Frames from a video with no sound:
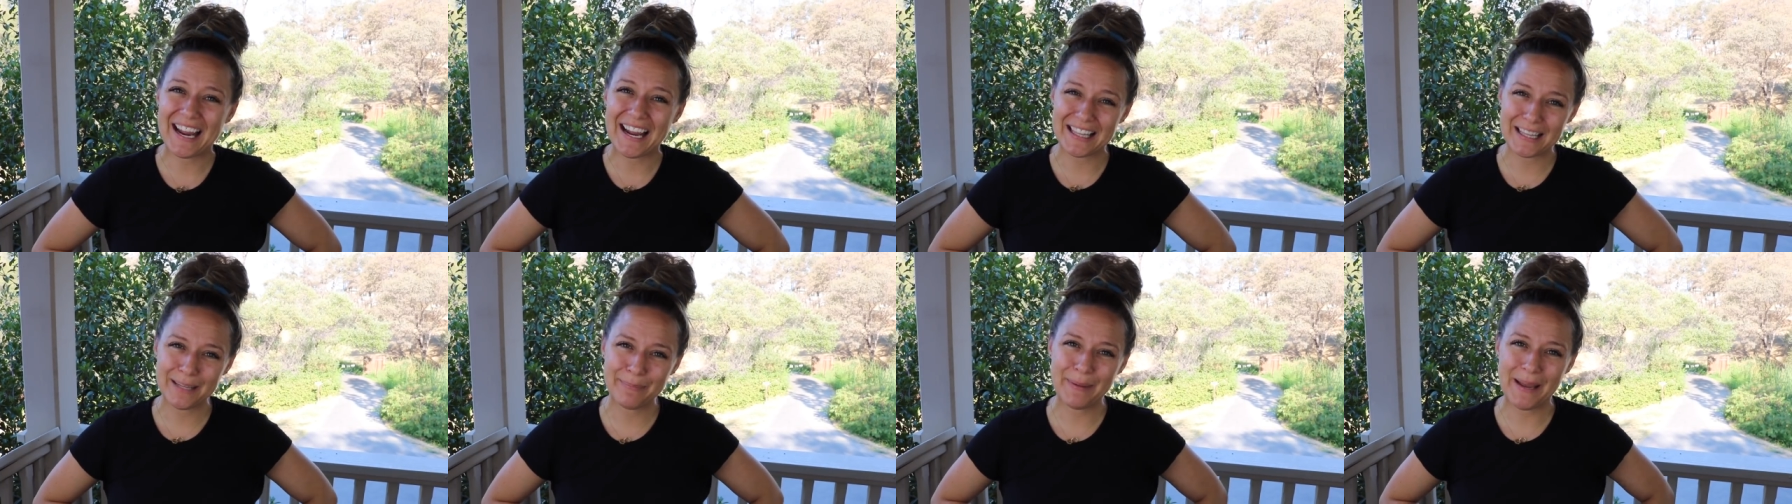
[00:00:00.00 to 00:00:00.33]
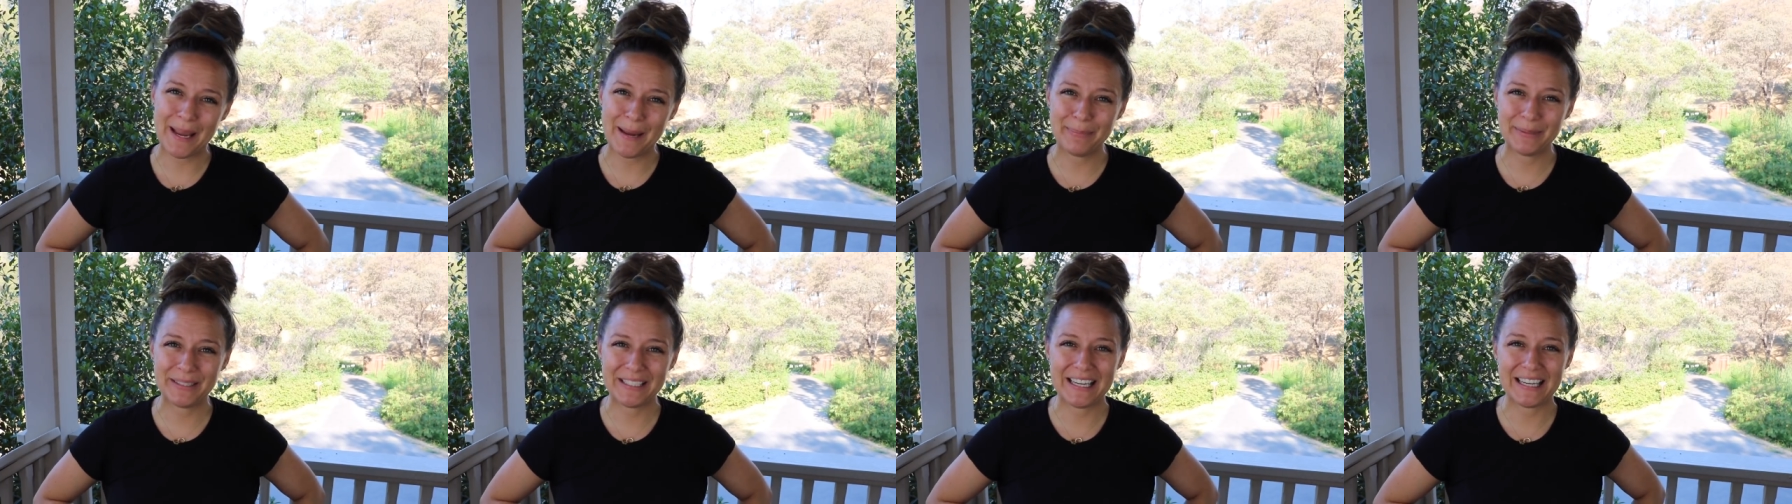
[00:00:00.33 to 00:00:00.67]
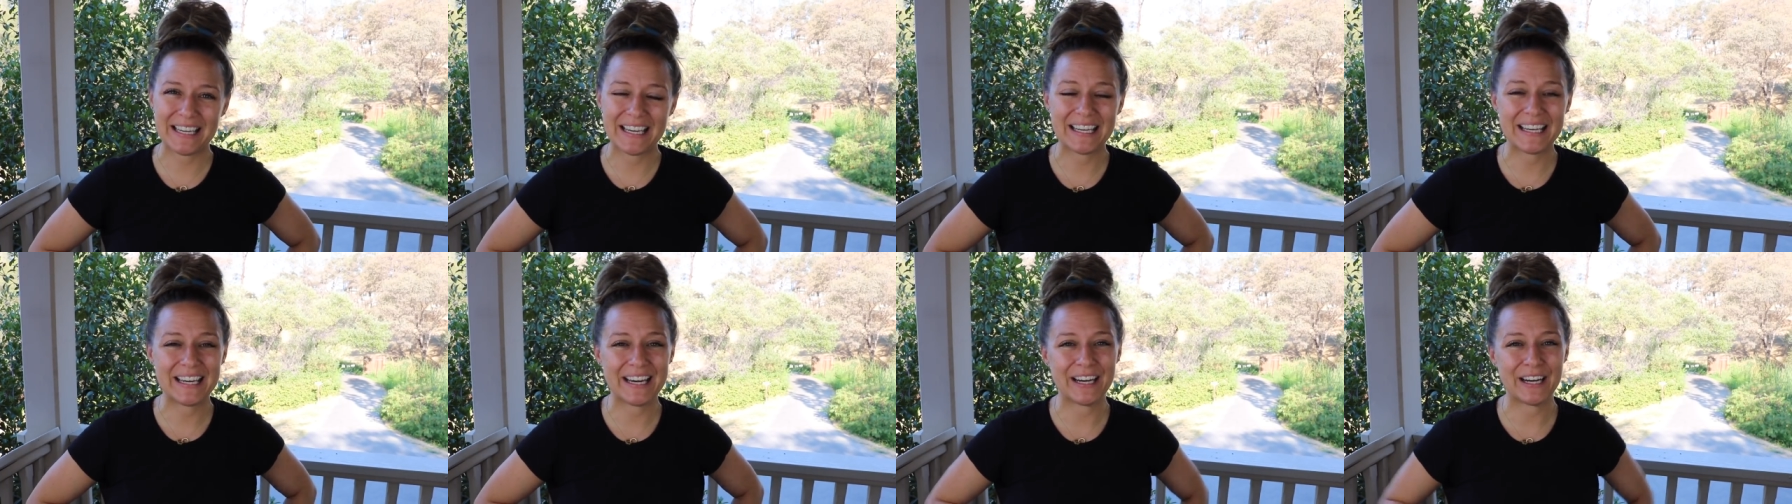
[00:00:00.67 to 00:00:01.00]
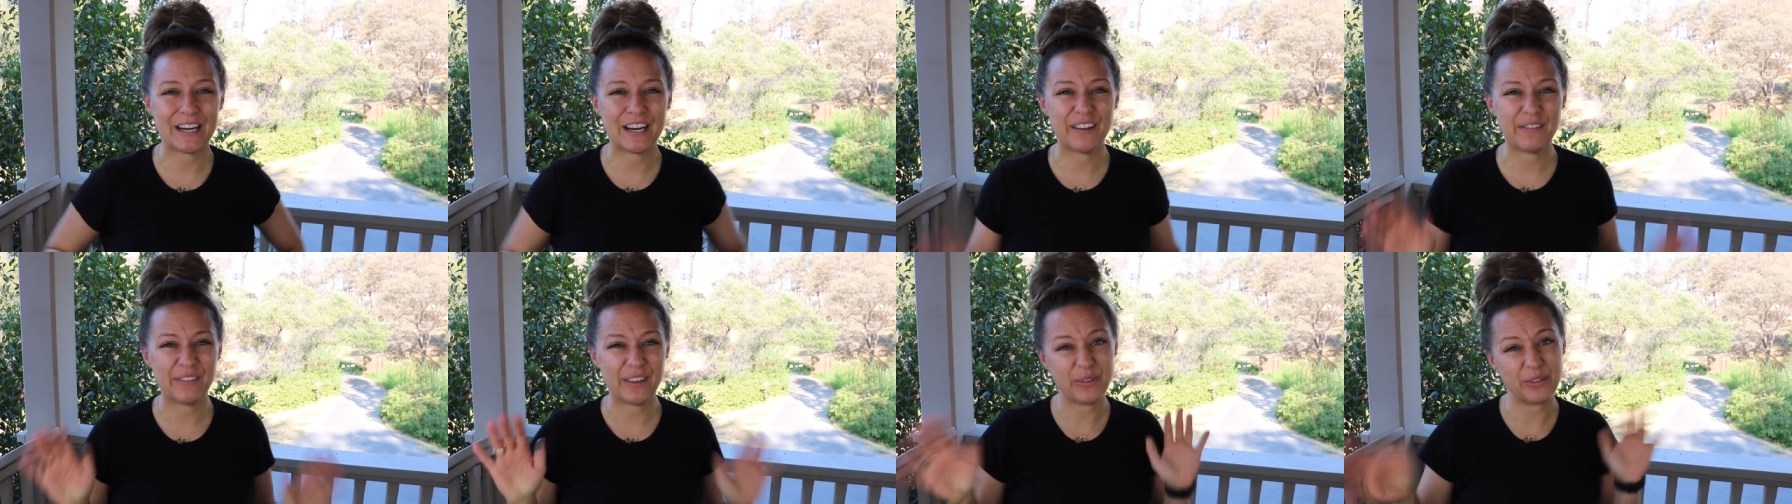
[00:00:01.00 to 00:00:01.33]
got the pipes taken
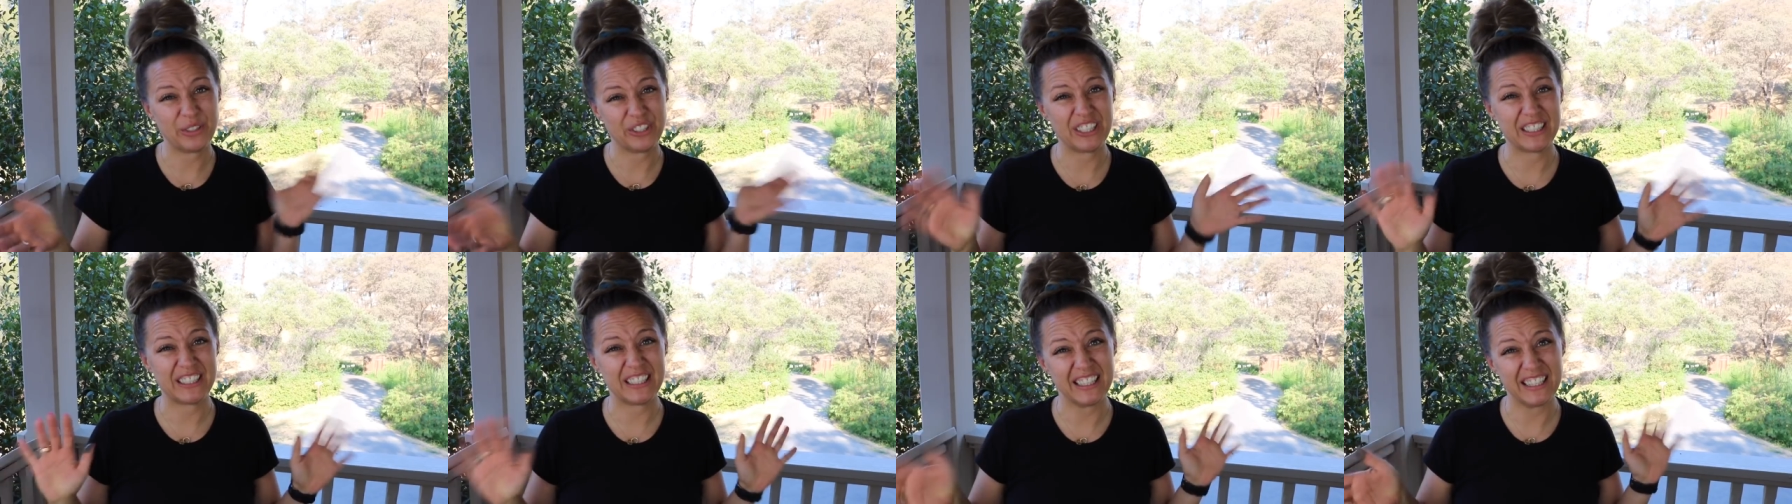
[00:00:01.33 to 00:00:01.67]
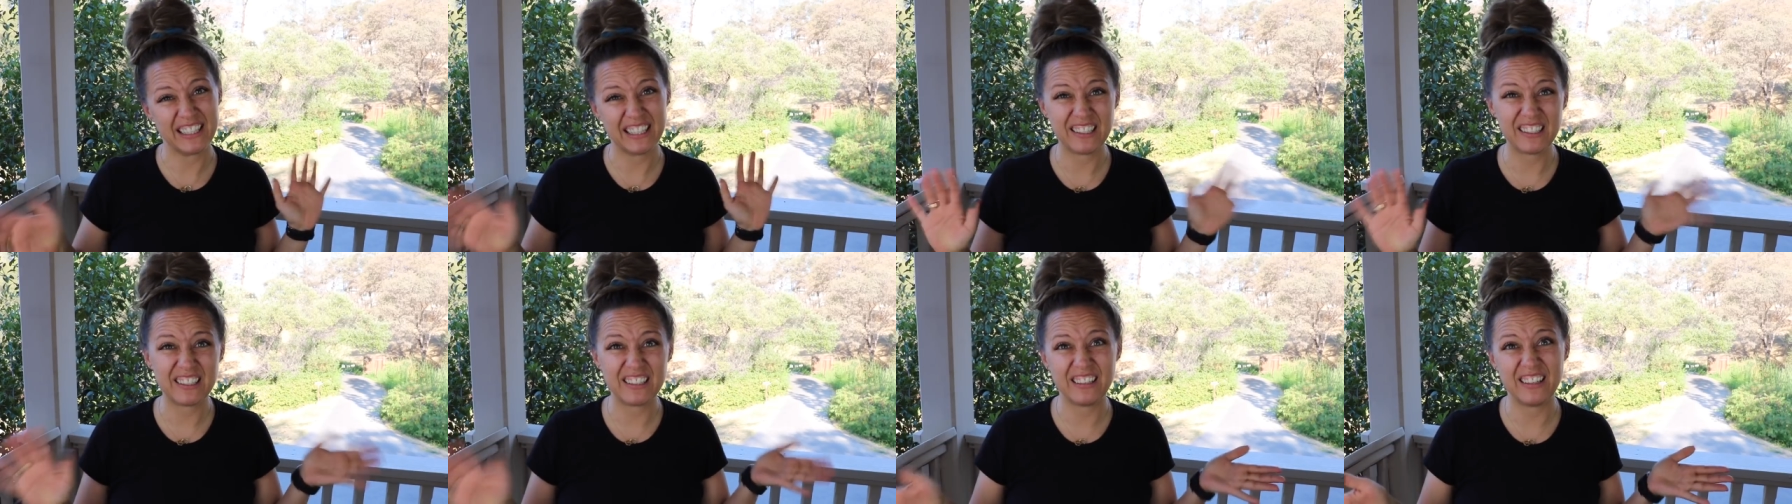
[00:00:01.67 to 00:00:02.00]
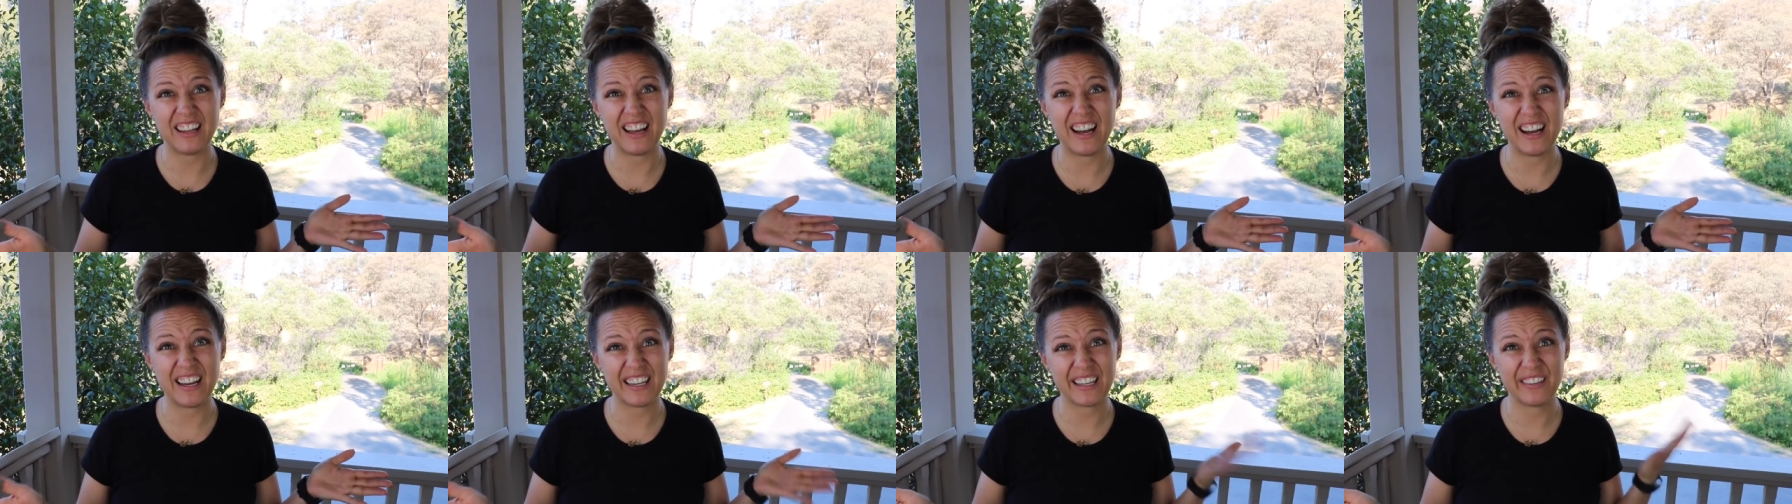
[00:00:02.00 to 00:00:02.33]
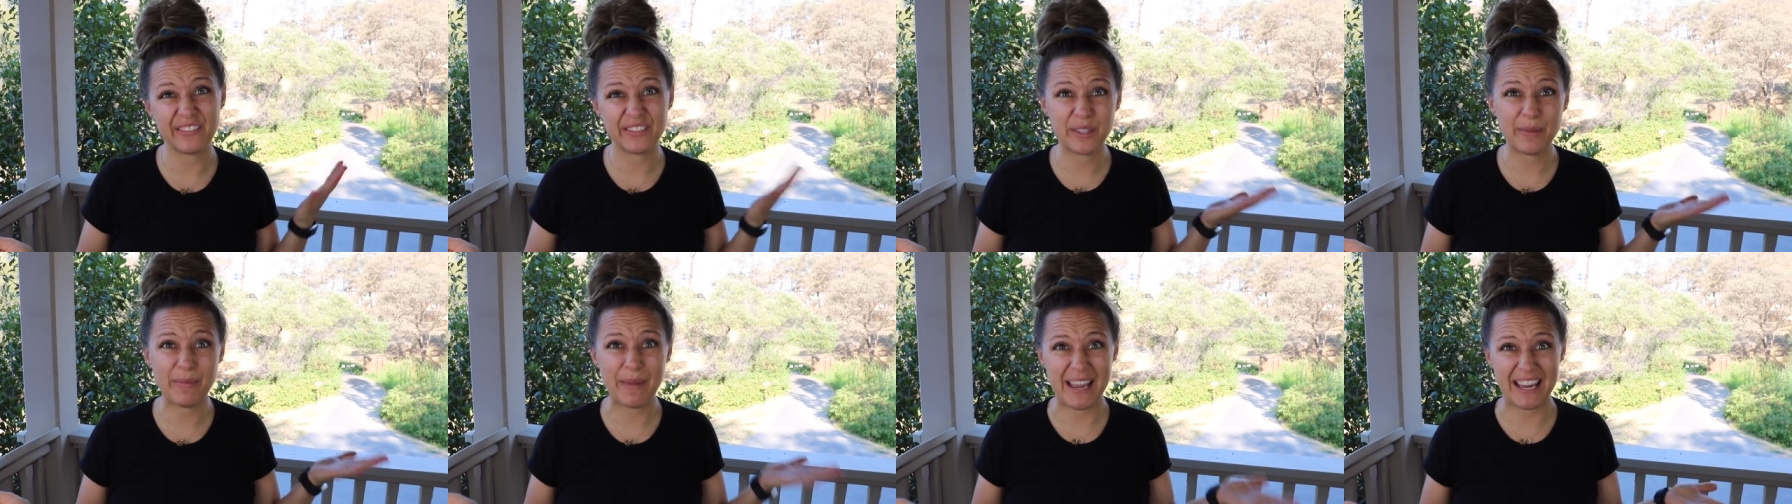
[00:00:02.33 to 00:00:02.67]
care of. It was just a little clog
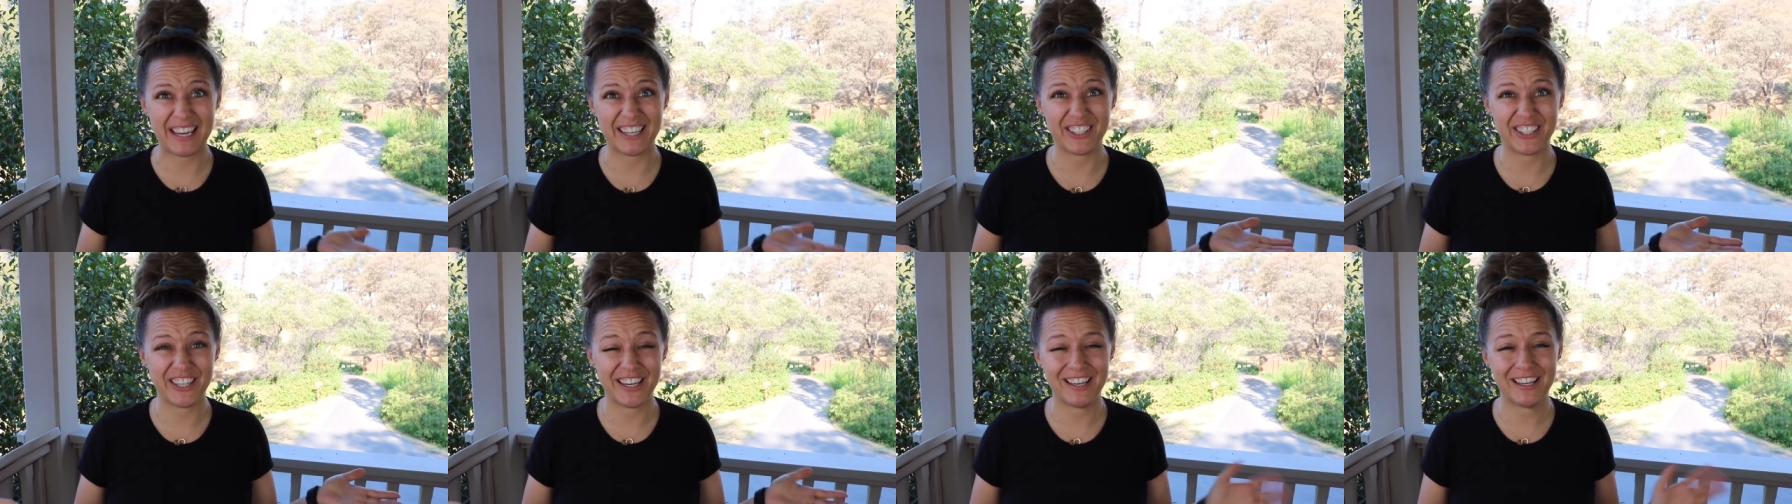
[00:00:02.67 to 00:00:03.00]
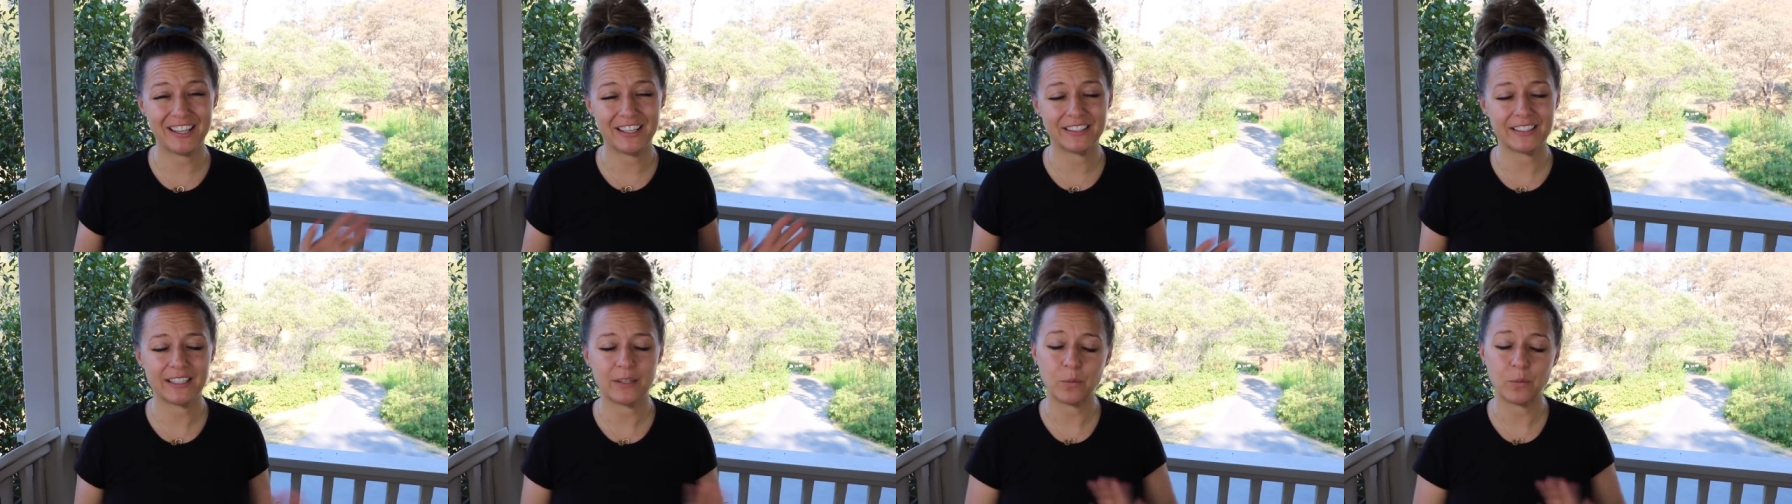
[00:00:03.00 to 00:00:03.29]
of some eggshells,